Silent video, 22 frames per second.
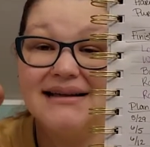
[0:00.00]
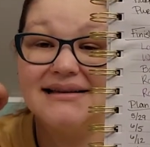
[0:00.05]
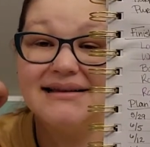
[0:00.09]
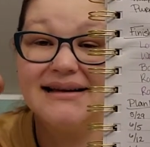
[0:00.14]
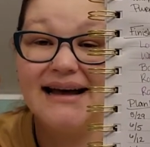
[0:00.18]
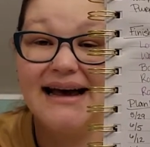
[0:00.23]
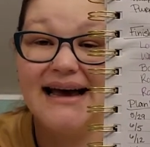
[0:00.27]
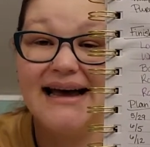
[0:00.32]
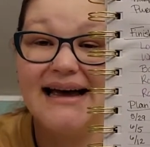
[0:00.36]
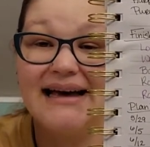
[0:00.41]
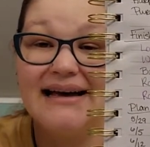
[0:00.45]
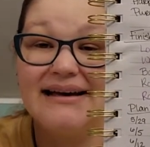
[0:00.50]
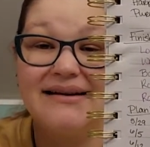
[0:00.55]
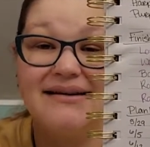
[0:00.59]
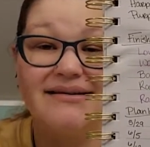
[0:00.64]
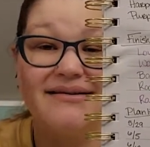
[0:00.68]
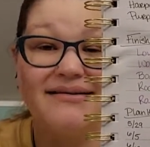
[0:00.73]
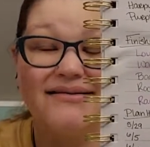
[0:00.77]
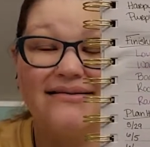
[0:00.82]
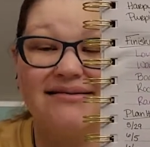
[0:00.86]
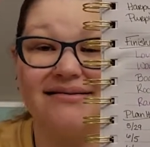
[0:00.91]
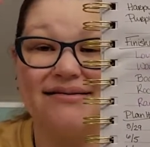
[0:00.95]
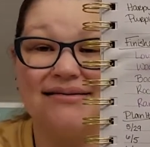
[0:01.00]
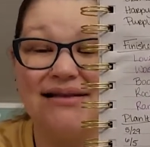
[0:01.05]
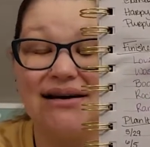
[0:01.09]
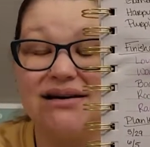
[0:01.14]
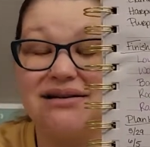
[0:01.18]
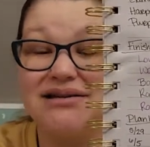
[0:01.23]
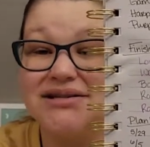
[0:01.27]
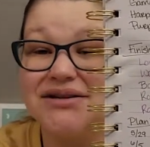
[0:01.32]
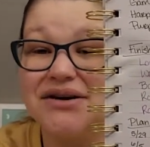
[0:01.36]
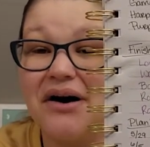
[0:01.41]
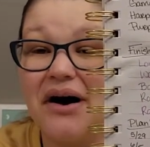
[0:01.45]
Like,
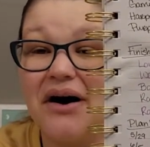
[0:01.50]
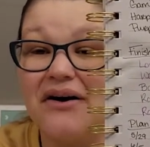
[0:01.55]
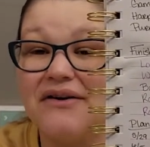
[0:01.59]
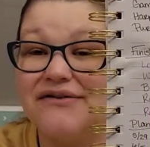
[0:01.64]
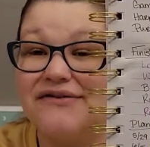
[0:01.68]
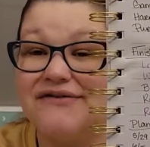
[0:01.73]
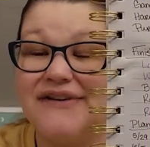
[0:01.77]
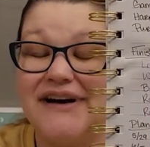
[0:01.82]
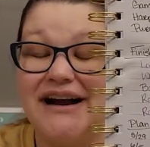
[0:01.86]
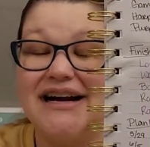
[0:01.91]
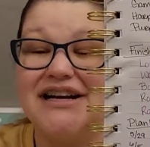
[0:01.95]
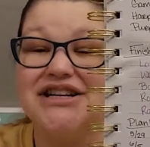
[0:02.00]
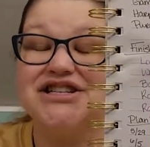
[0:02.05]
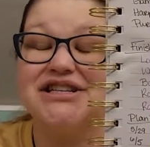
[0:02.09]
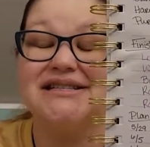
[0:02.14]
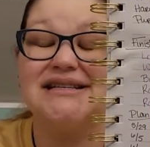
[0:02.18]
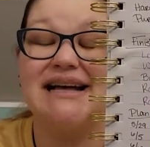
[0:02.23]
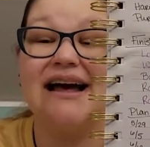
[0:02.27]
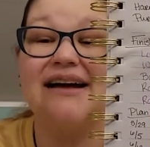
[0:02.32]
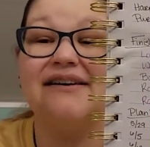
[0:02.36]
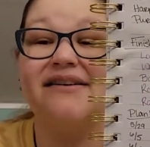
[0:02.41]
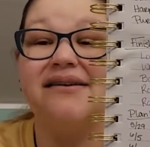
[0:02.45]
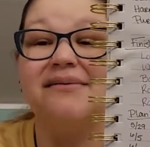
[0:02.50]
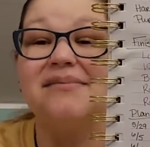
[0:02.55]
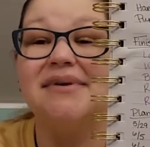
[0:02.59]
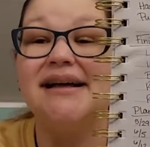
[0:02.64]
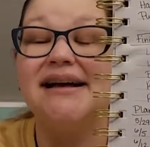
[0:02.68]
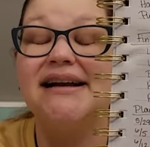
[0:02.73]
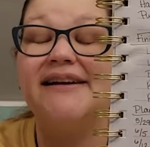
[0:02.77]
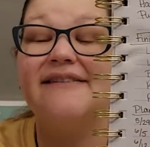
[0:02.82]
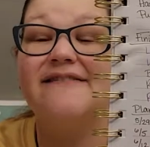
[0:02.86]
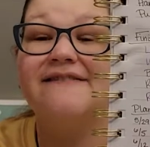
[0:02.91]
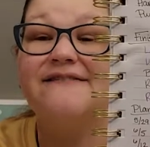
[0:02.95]
those are all finishes. I
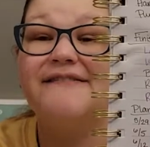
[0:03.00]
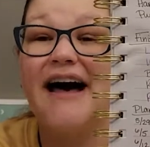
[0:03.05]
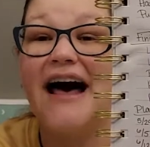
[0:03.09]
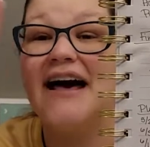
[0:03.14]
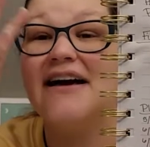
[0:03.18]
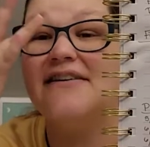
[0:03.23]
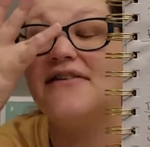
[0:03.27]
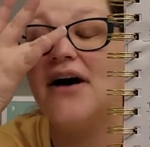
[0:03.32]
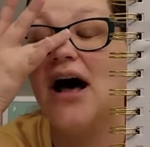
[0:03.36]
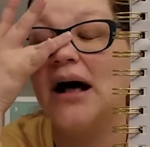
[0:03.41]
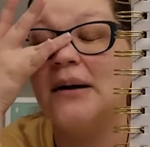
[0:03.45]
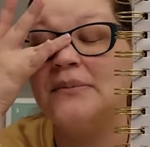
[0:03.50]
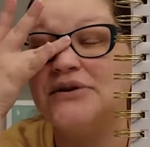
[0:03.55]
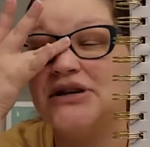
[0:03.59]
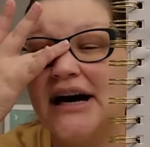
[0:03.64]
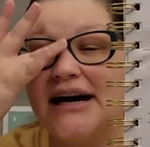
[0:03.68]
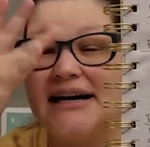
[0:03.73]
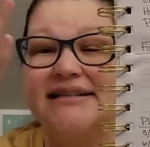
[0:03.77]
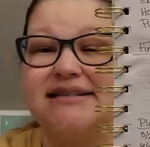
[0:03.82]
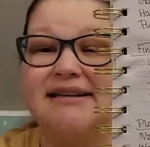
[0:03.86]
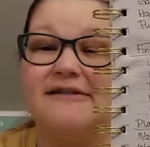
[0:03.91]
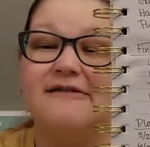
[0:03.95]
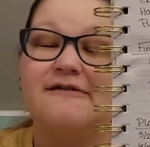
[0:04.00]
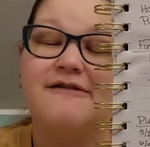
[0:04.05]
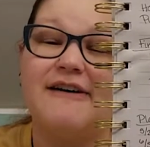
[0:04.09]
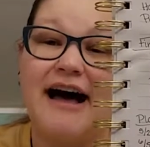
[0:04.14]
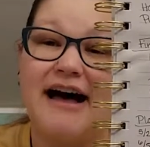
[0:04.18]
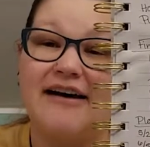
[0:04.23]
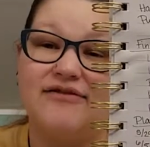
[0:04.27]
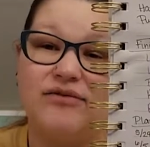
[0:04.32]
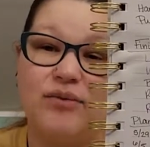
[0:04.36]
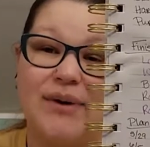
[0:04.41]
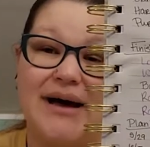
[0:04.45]
completed 5 objects in
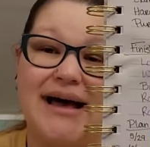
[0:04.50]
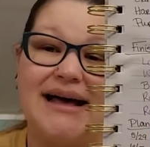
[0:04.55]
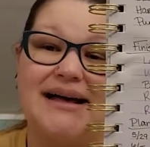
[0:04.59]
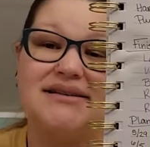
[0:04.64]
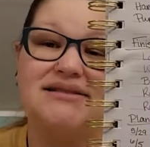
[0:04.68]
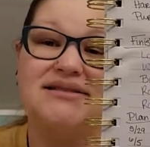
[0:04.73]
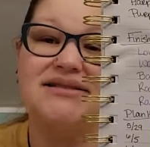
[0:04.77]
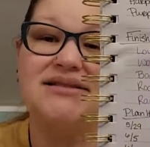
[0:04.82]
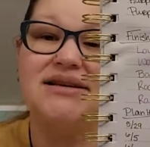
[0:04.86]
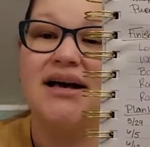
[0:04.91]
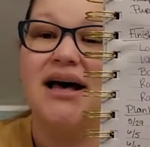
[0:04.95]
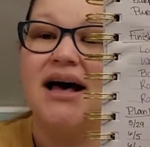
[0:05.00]
5 weeks.